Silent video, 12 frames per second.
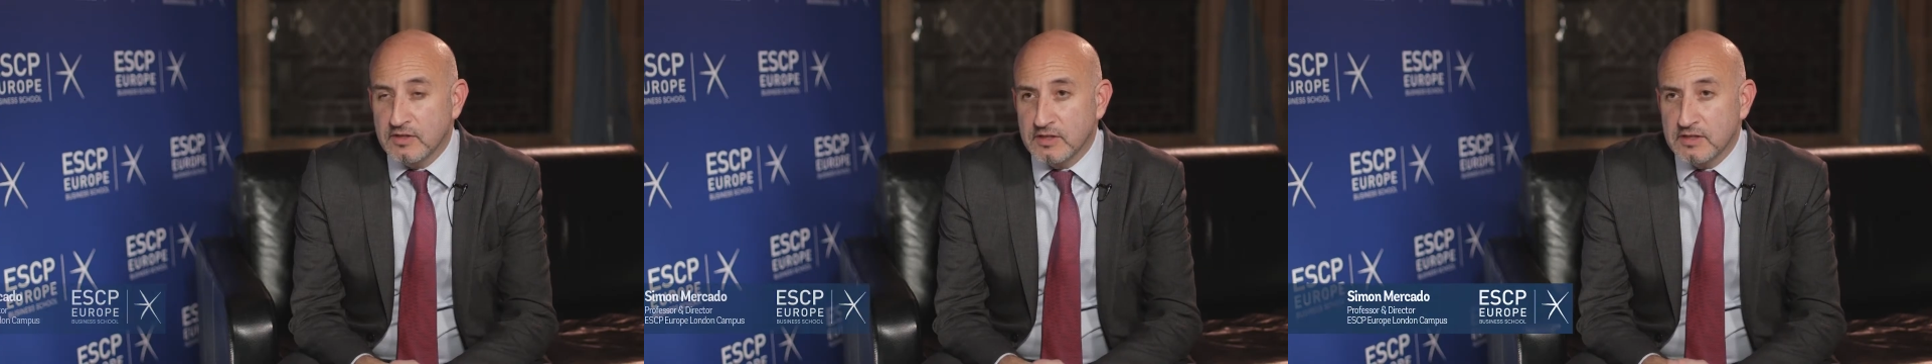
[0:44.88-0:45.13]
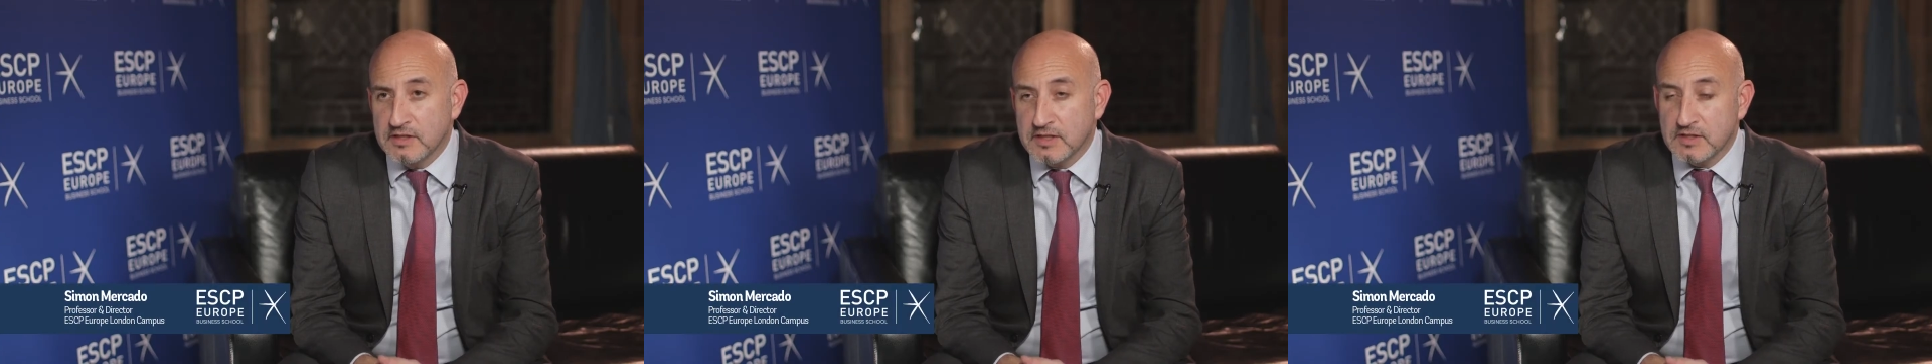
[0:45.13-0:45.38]

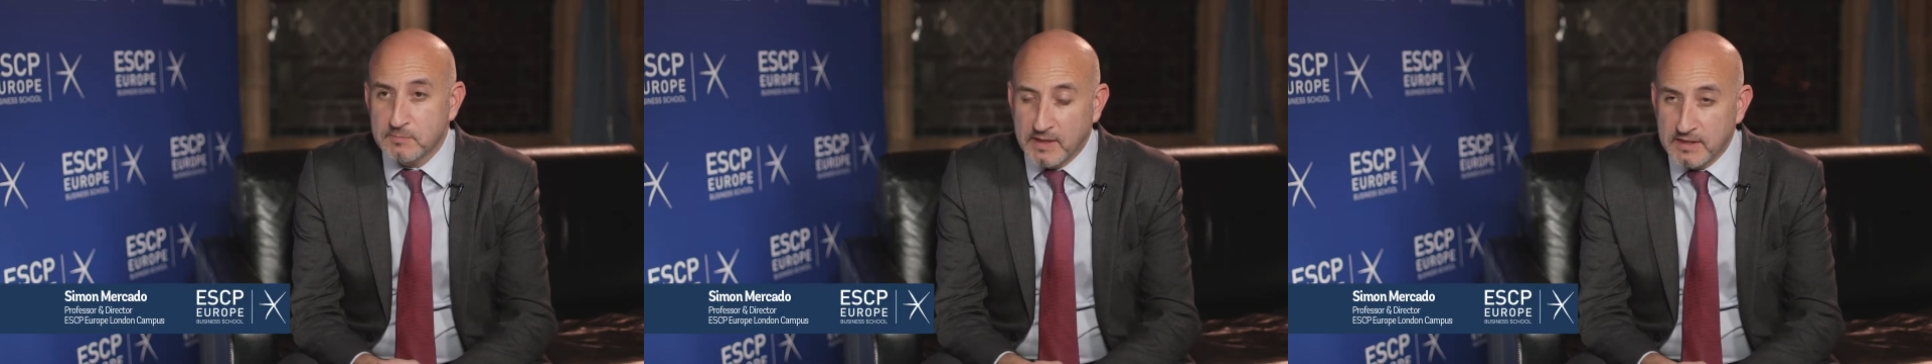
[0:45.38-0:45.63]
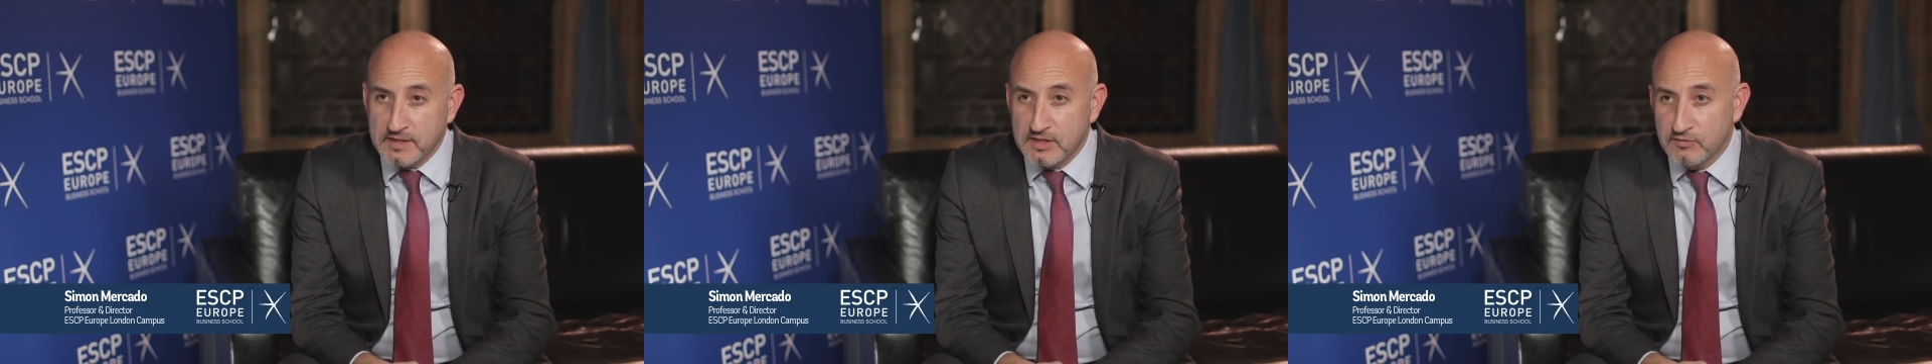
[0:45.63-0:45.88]
an
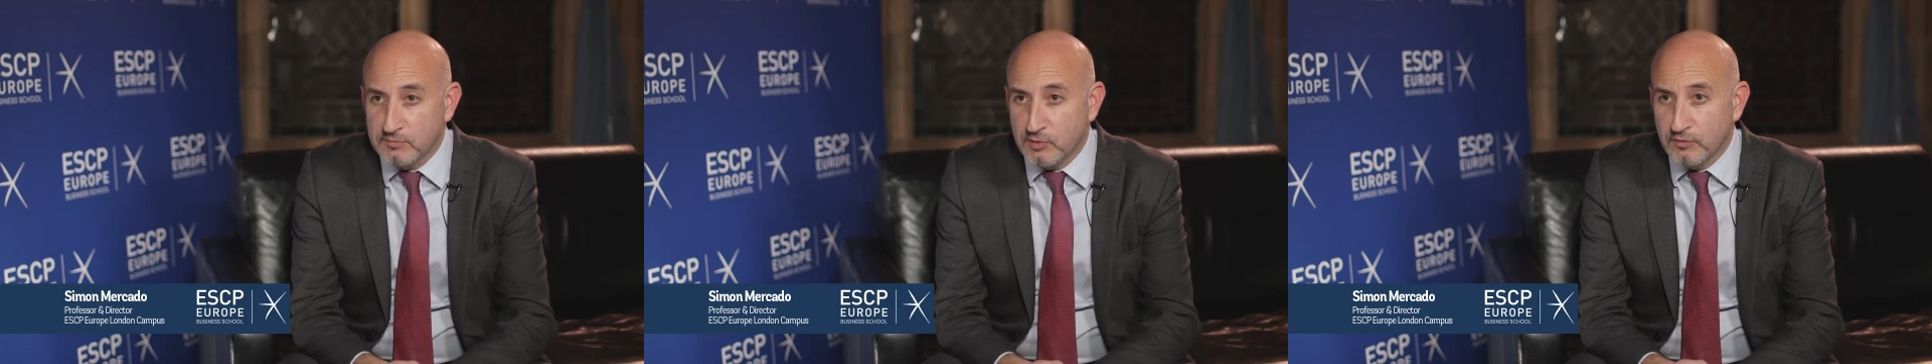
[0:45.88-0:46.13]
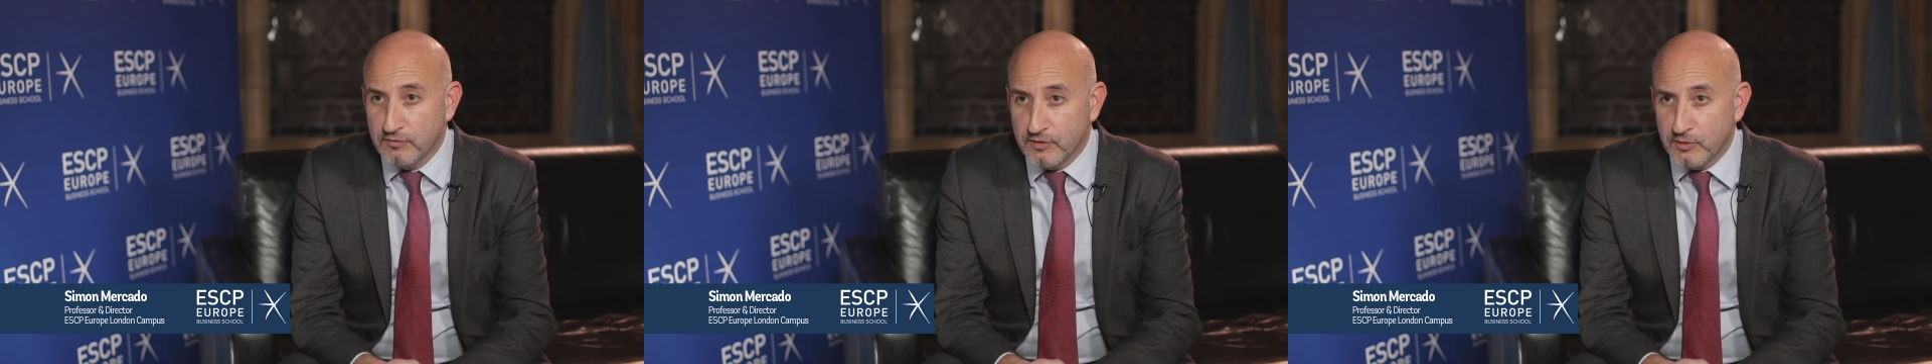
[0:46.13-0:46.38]
expansive
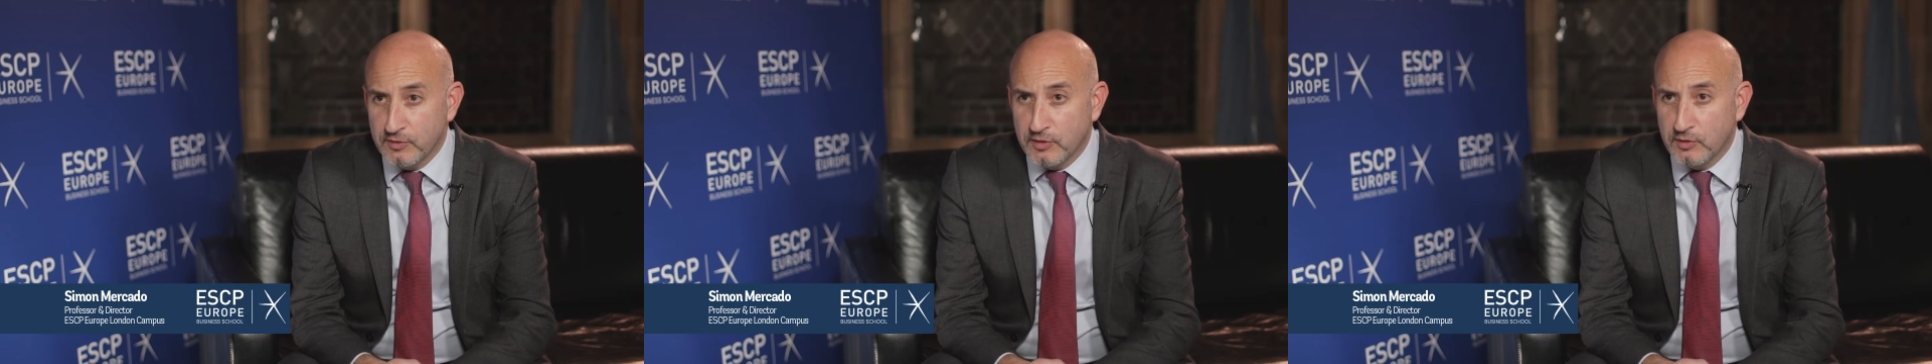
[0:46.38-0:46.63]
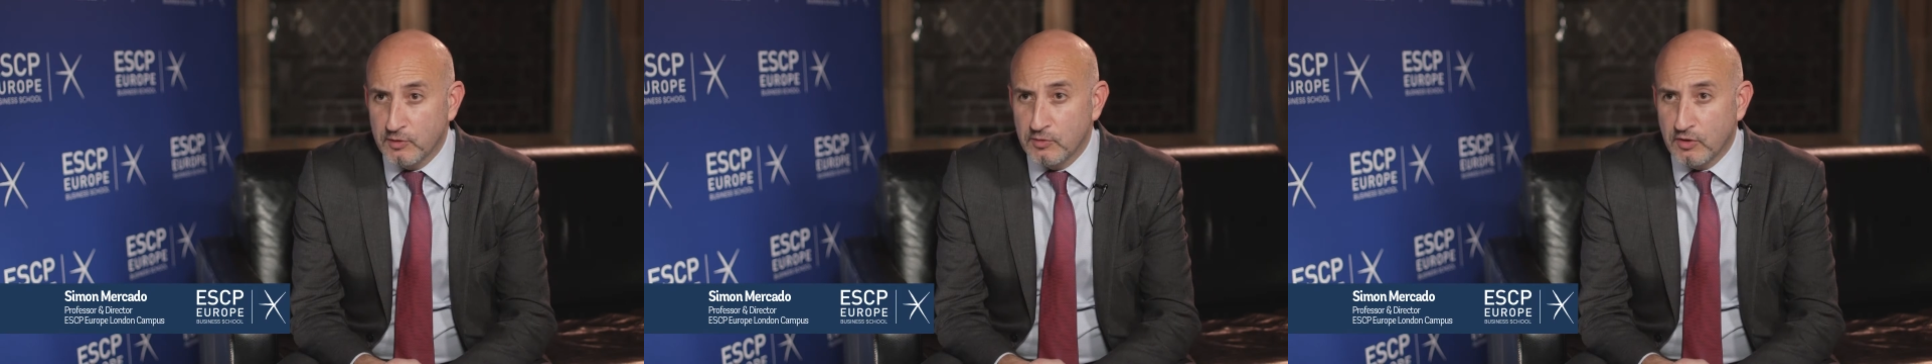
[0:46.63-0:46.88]

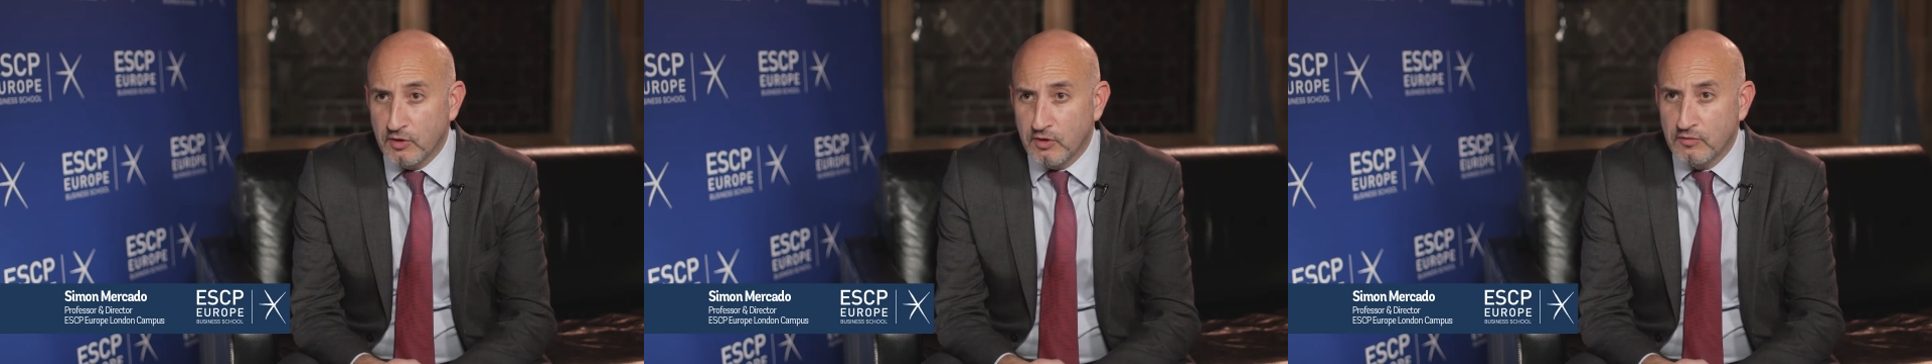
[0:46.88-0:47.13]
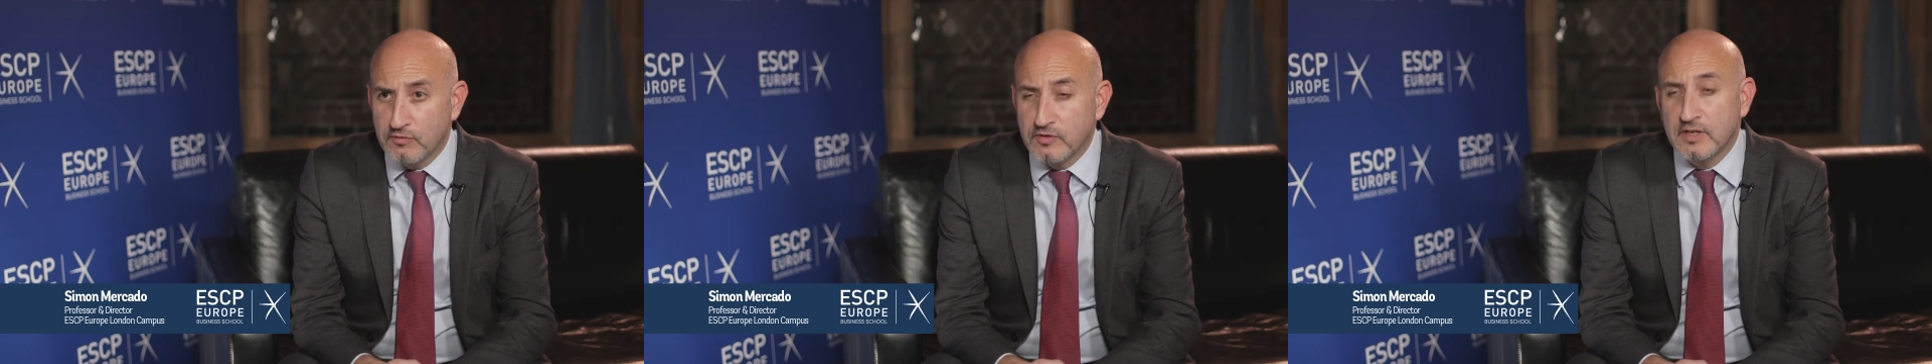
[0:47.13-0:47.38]
portfolio
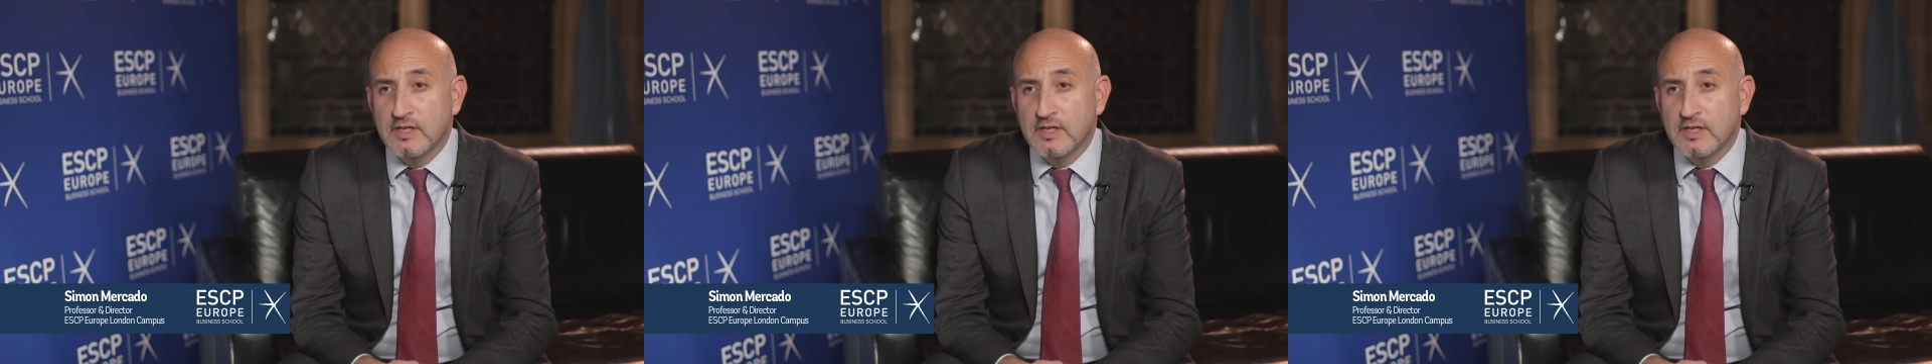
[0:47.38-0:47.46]
of